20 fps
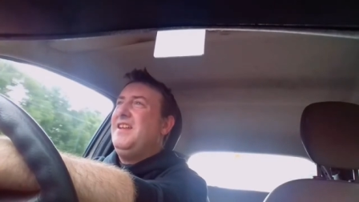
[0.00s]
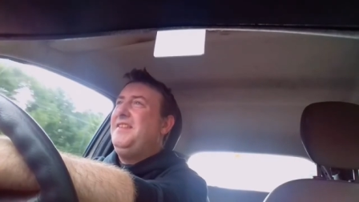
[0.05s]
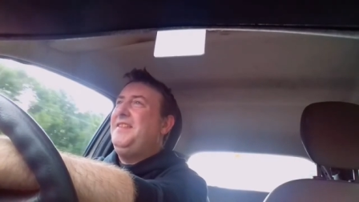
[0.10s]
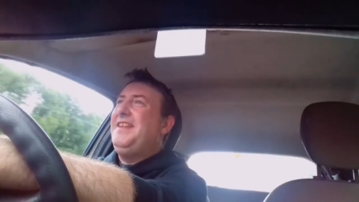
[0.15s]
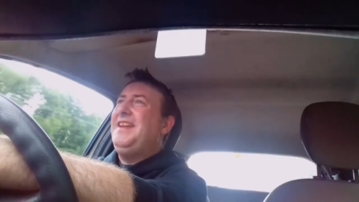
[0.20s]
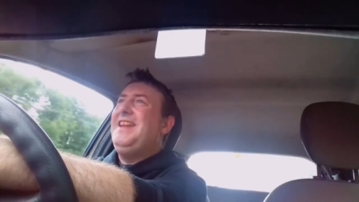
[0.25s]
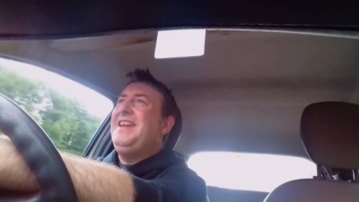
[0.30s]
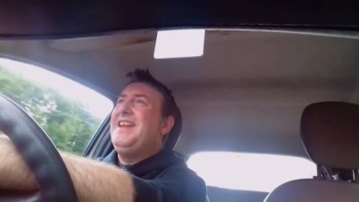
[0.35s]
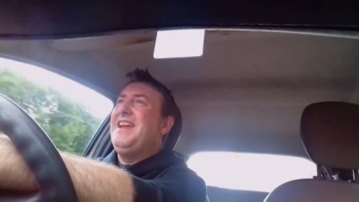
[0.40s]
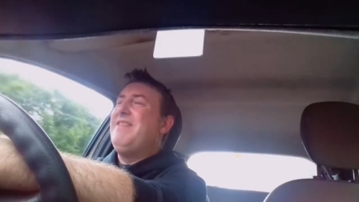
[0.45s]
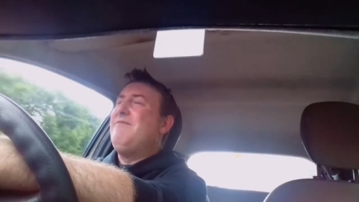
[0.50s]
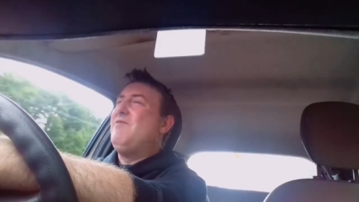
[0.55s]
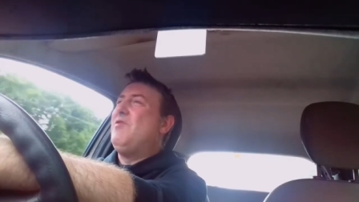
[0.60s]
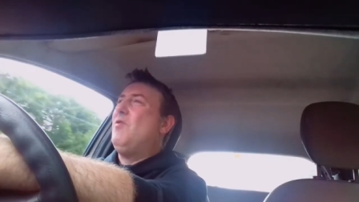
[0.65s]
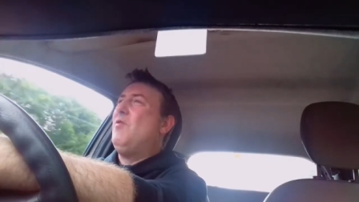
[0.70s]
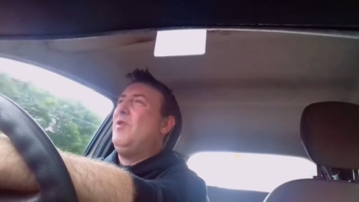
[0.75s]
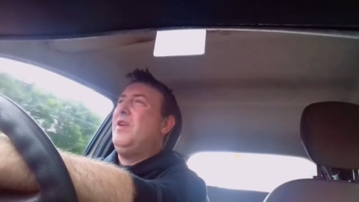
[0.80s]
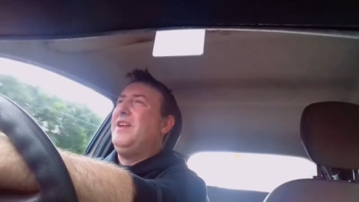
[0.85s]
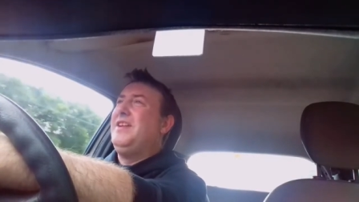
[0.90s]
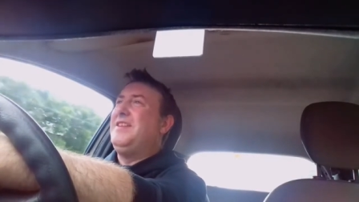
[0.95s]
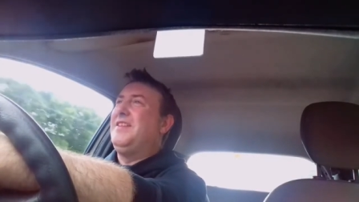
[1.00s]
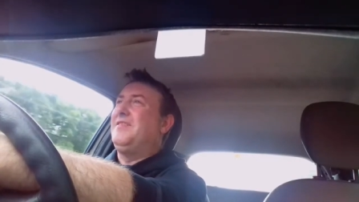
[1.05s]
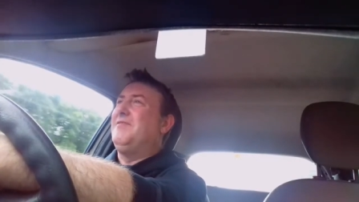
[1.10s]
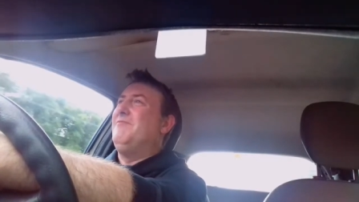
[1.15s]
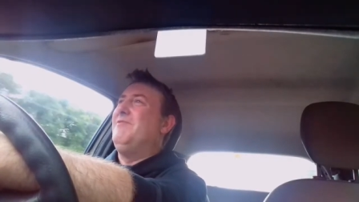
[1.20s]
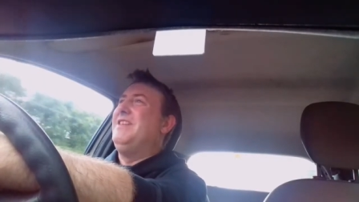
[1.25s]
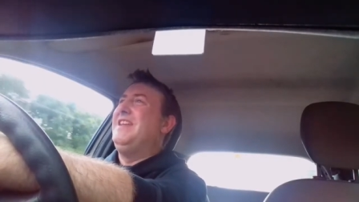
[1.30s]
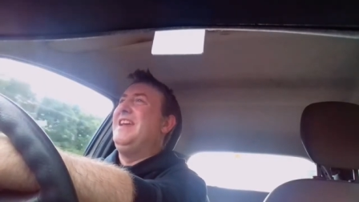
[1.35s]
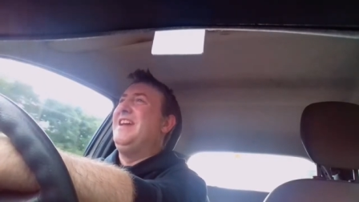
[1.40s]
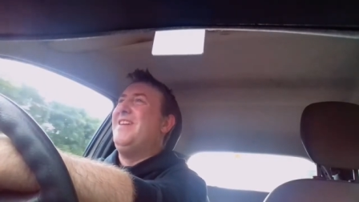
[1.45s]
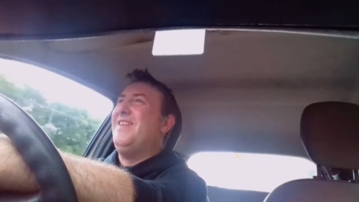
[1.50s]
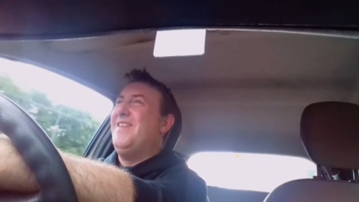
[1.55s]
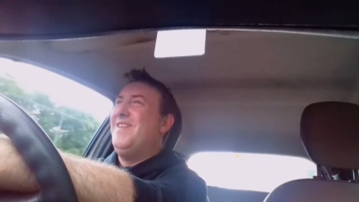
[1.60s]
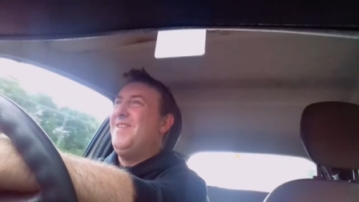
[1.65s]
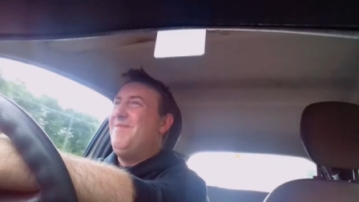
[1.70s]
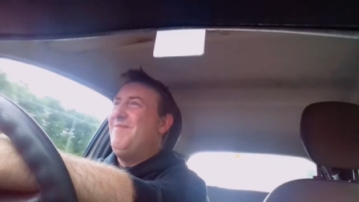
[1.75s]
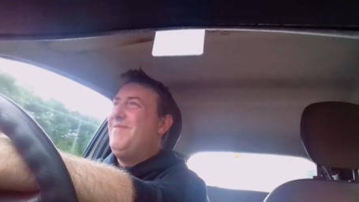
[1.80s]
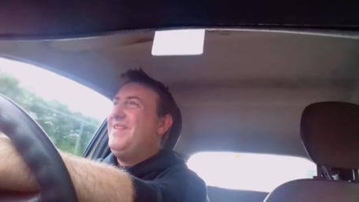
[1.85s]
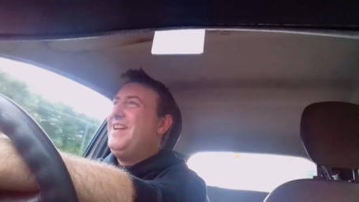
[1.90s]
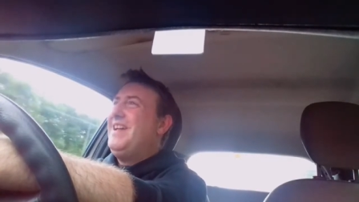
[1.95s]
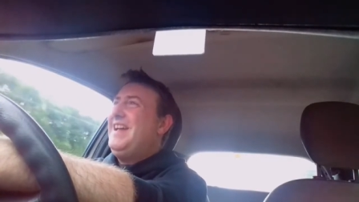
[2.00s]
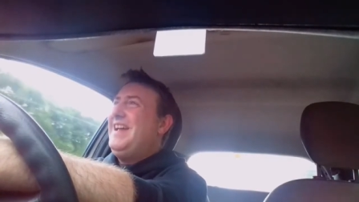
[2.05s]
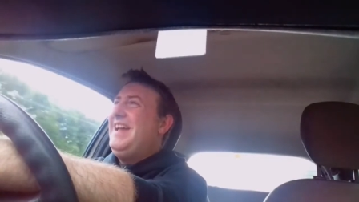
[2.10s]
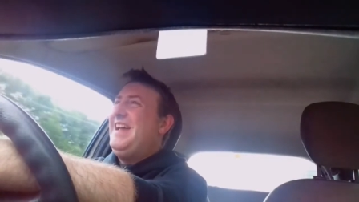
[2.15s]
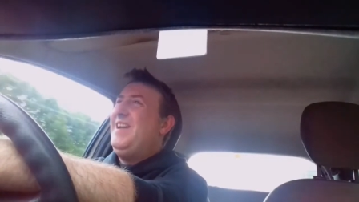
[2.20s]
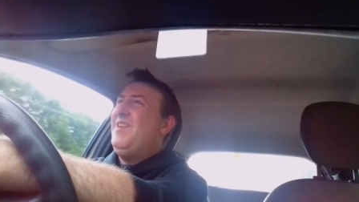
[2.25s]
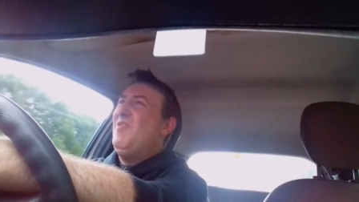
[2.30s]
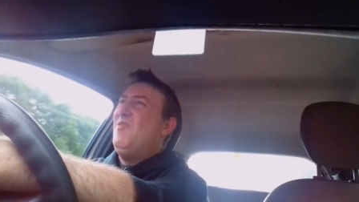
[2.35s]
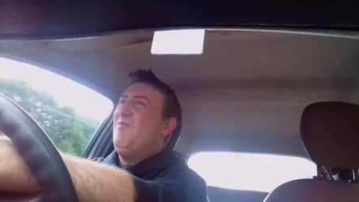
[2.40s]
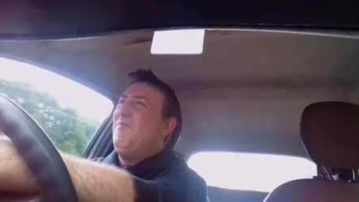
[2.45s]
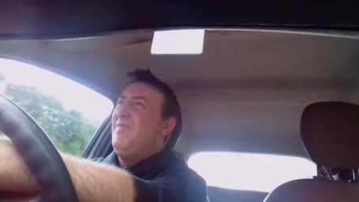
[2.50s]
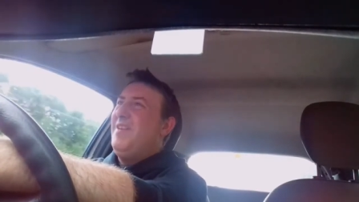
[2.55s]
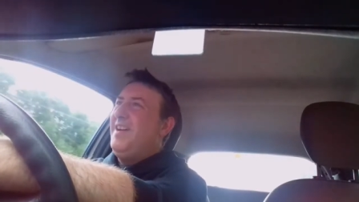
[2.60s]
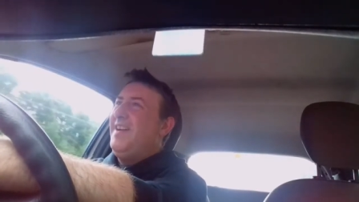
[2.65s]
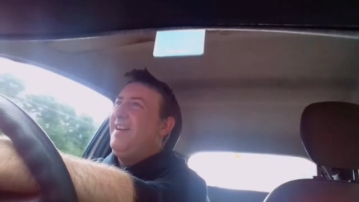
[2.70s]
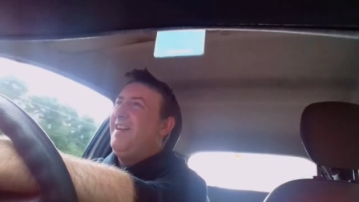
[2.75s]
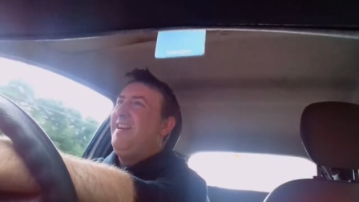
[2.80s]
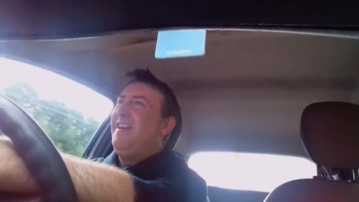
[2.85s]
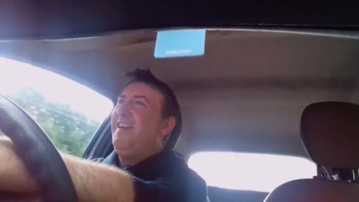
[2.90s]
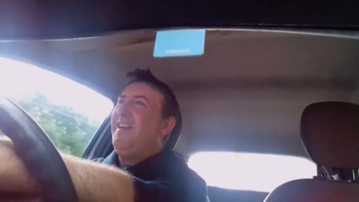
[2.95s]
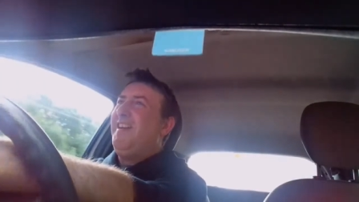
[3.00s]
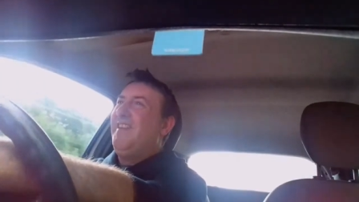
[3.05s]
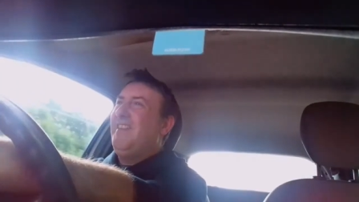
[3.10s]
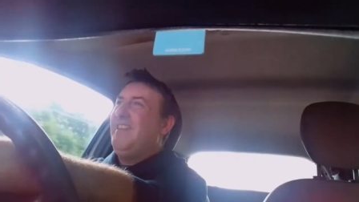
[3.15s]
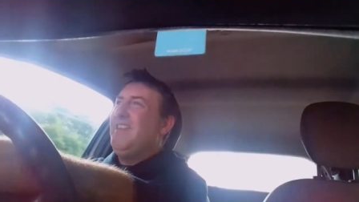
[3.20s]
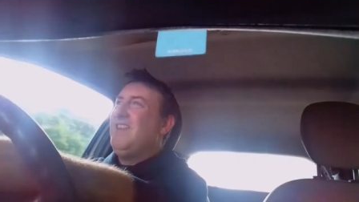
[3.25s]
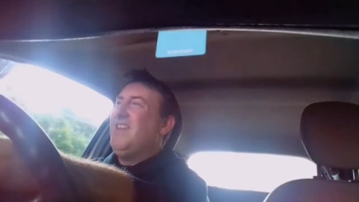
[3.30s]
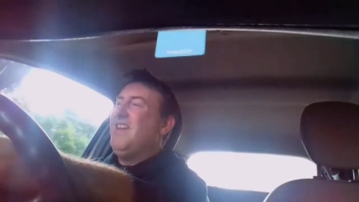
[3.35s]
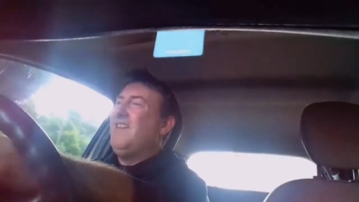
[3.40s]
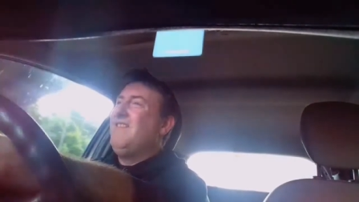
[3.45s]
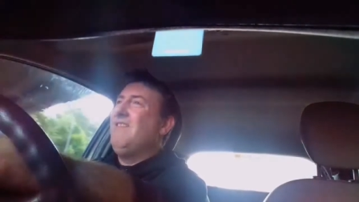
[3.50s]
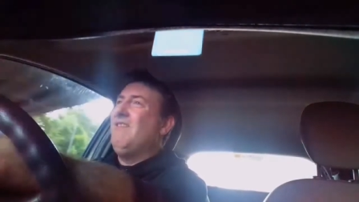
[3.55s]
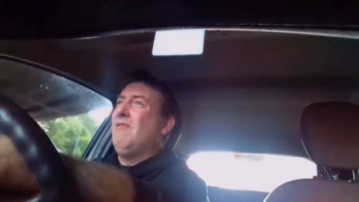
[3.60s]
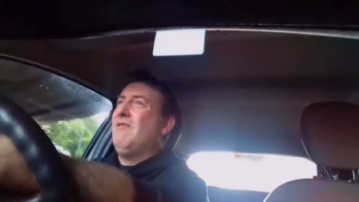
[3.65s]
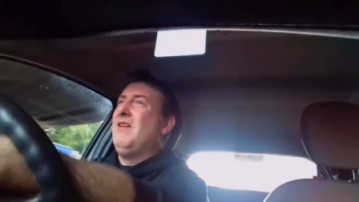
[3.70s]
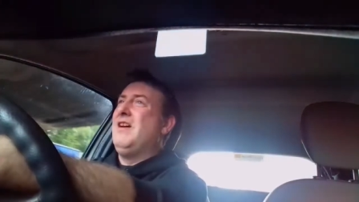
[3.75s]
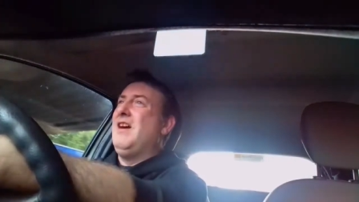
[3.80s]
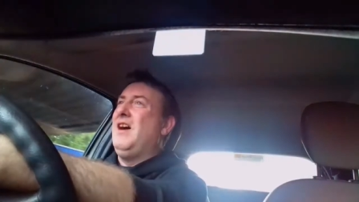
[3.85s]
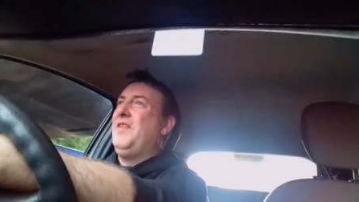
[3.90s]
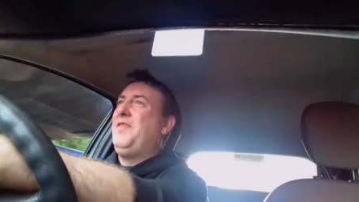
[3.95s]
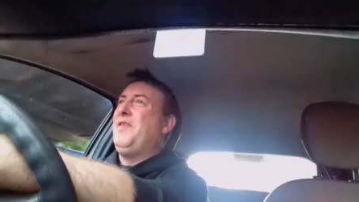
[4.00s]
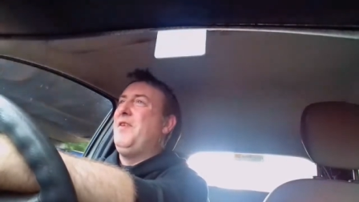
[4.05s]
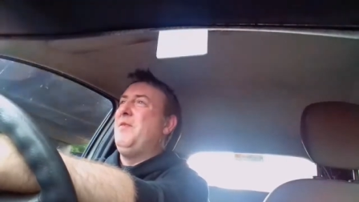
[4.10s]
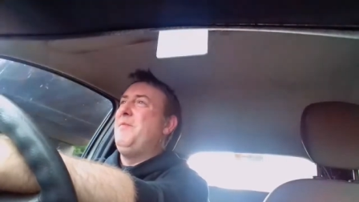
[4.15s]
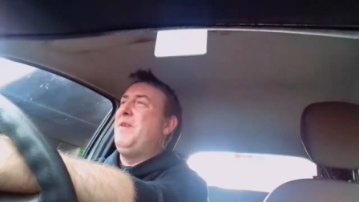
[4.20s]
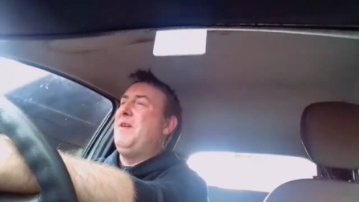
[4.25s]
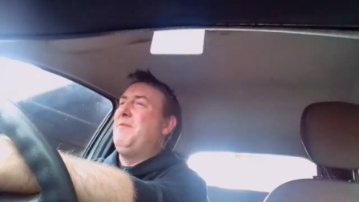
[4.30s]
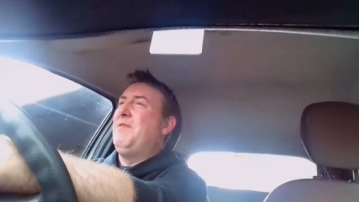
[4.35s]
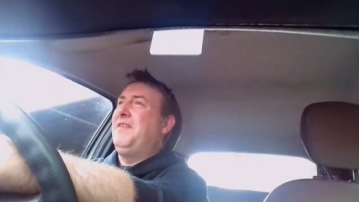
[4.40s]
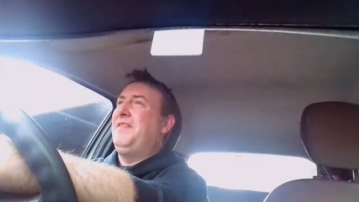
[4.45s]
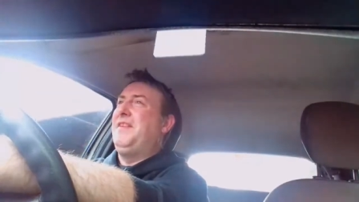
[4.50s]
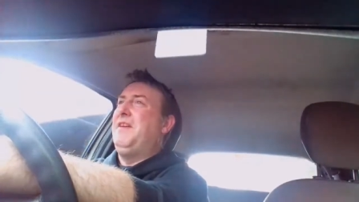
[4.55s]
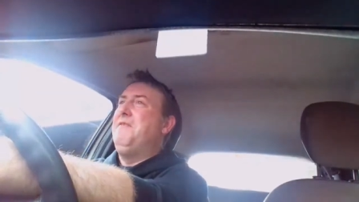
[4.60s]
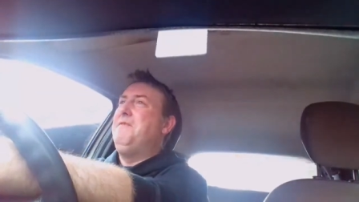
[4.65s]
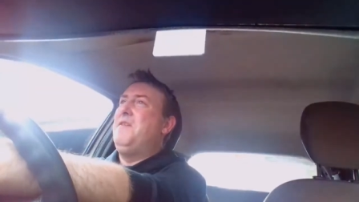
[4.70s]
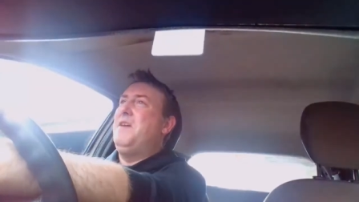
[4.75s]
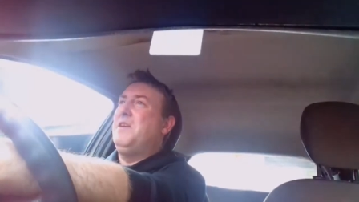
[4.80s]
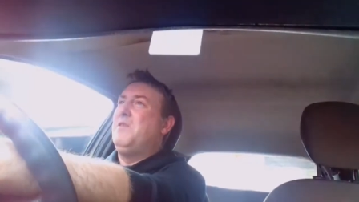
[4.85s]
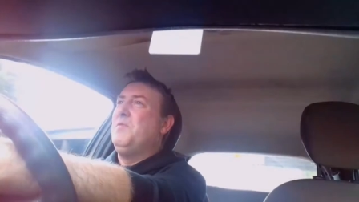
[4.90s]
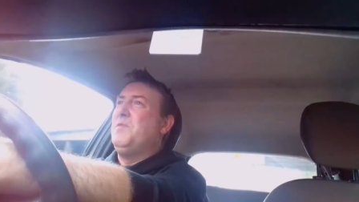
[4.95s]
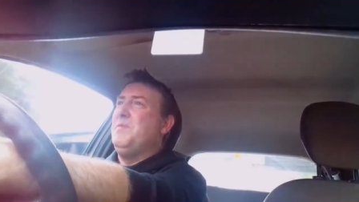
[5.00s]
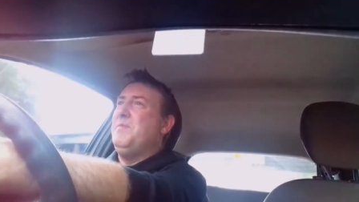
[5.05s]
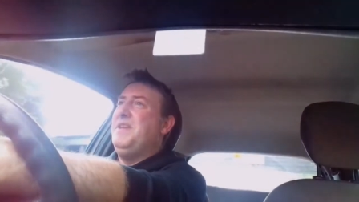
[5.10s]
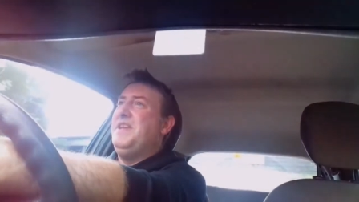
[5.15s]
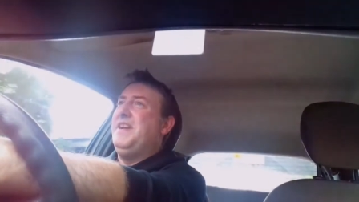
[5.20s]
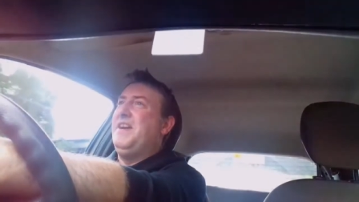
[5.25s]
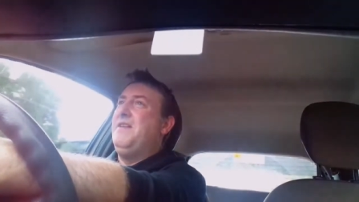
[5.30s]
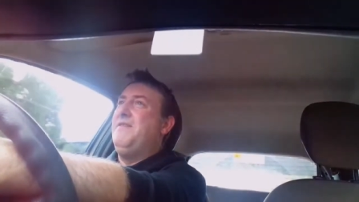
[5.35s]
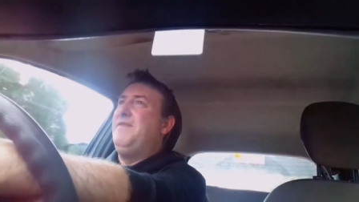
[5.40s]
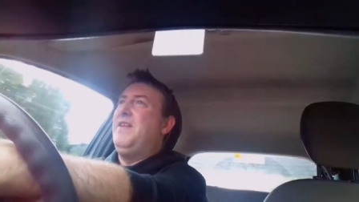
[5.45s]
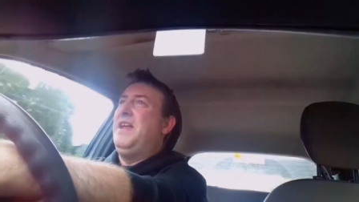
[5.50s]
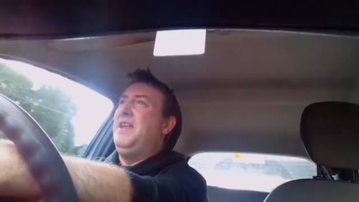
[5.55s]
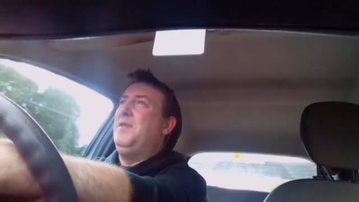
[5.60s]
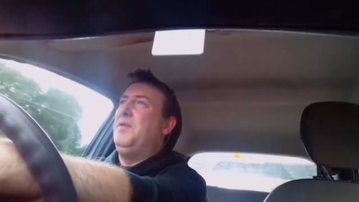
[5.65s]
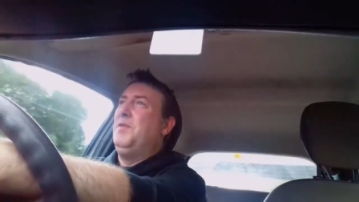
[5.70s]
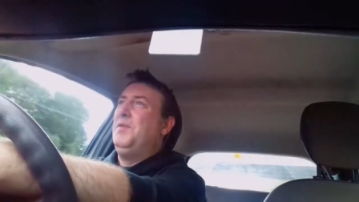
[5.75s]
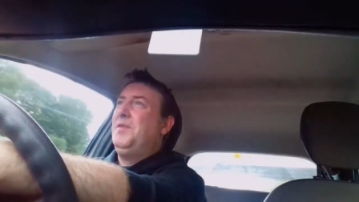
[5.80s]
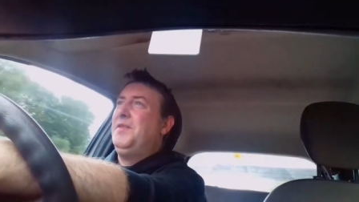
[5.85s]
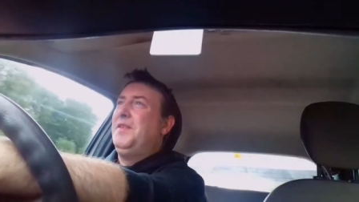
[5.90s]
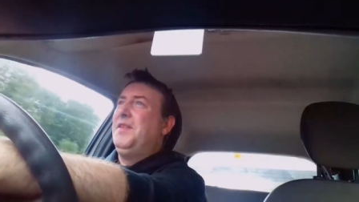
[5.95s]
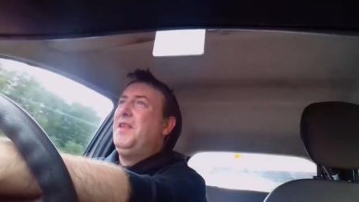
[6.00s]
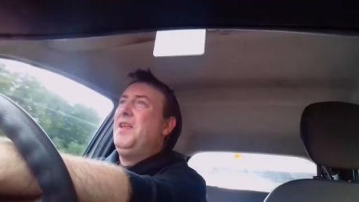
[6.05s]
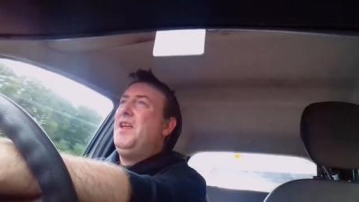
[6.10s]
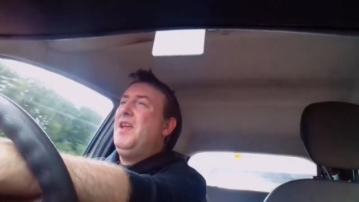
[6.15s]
Silly name calling doesn't really hurt. Help. Uh, you know, alright, I do it a bit myself. I call eco Vandals.